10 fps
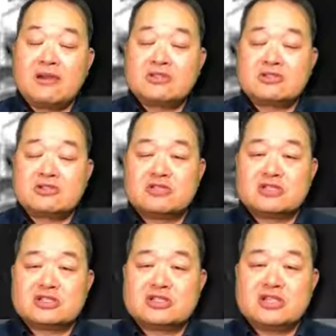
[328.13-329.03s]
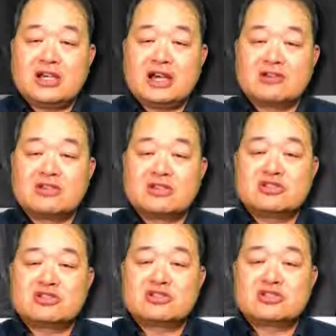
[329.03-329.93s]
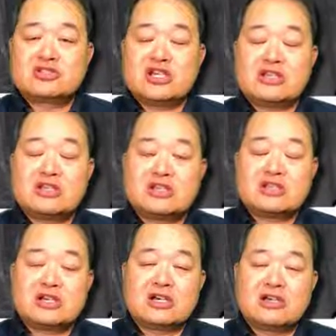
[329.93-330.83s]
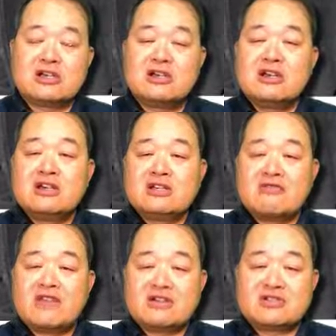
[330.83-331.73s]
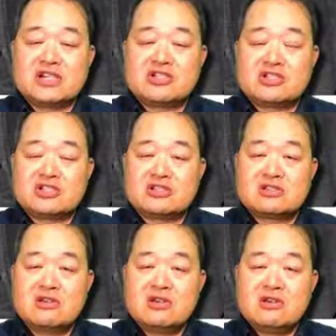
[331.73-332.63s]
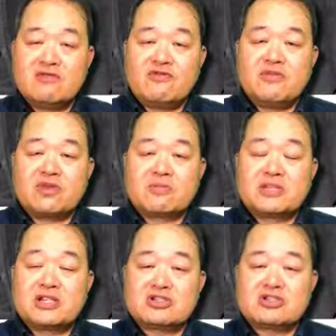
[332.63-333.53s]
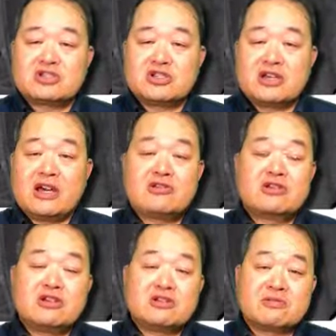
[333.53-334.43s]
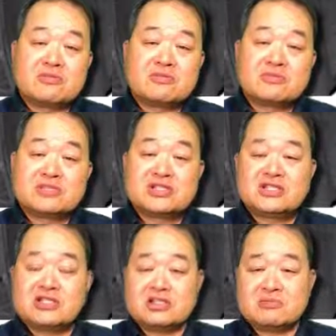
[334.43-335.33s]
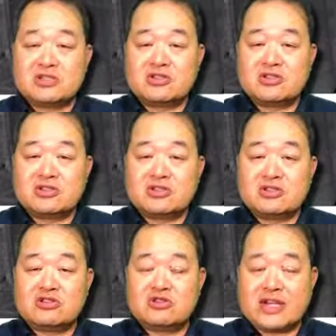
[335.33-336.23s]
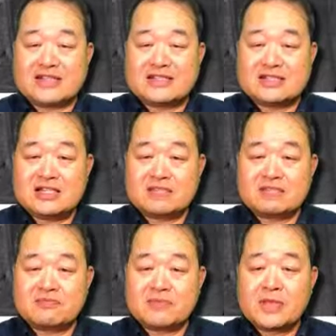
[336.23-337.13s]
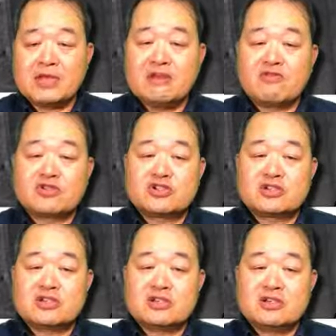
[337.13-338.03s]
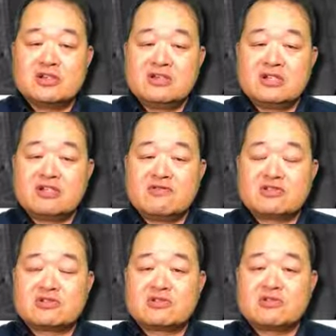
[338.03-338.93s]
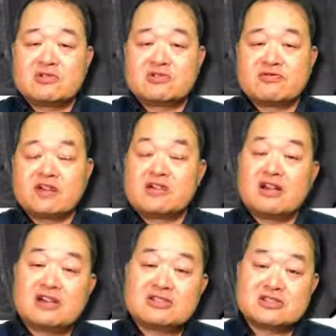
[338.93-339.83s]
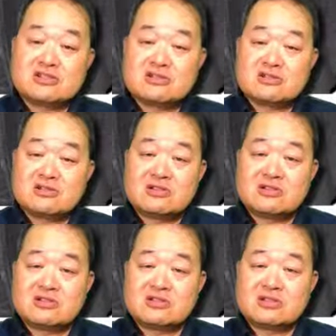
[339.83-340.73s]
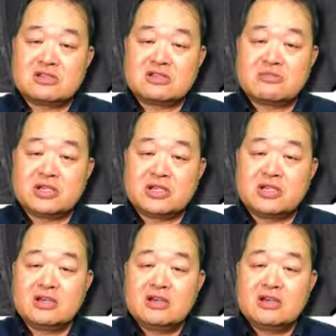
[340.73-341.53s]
So you can see how this set the foundations for potentially a healthcare system in the United States. Fortunately, Teddy Roosevelt lost his bid